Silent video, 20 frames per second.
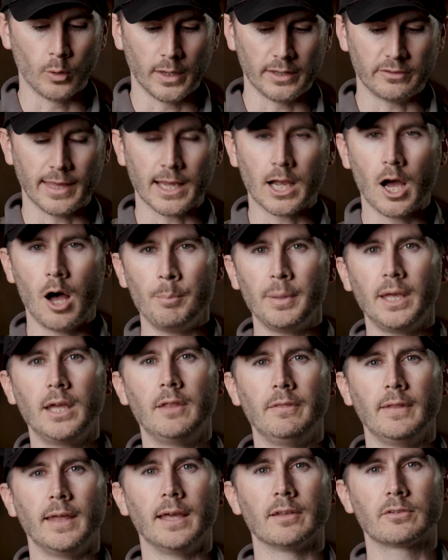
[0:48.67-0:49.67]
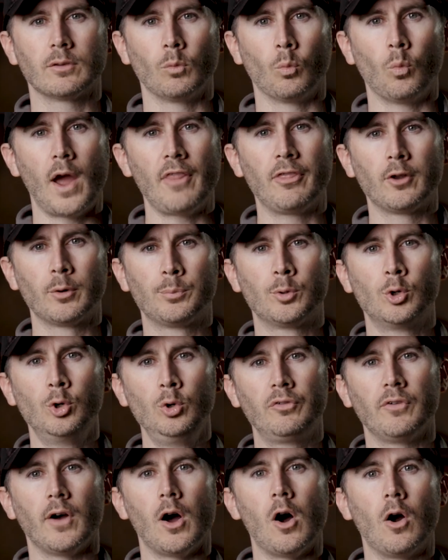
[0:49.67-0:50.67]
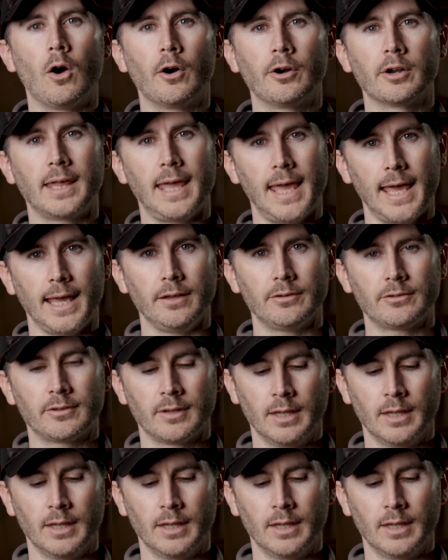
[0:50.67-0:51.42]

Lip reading: is they come in this weatherproof hard case.